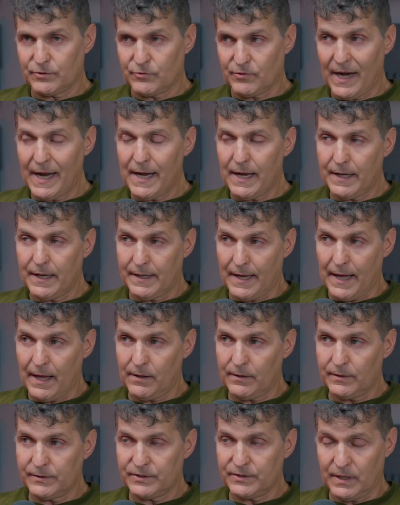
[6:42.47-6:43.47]
great
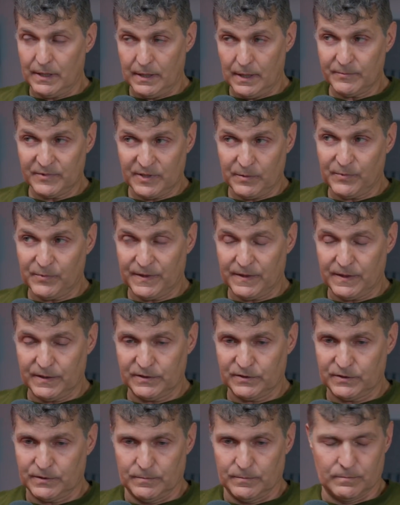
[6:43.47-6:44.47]
analogy. He comes up with
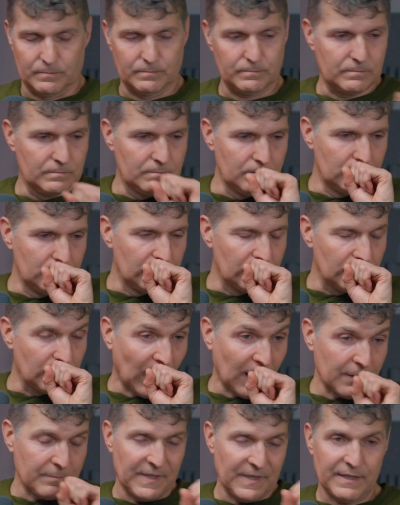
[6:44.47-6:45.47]
this
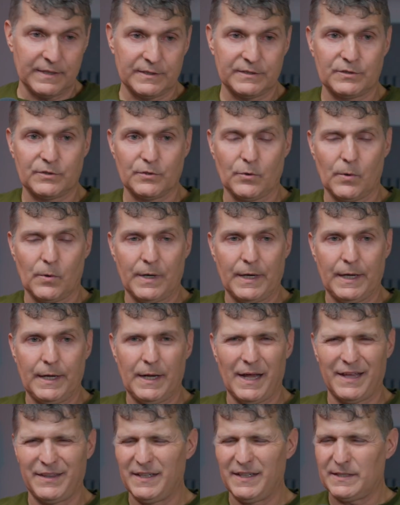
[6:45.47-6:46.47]
story.
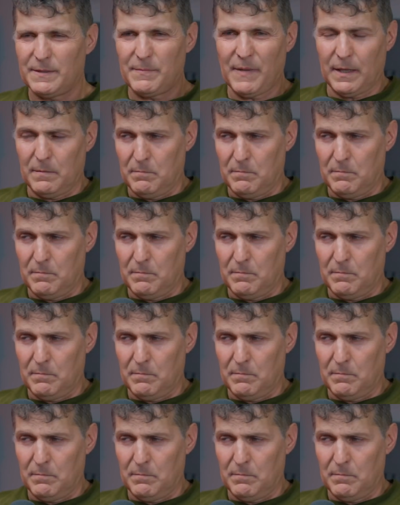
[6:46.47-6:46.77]
I think it's about a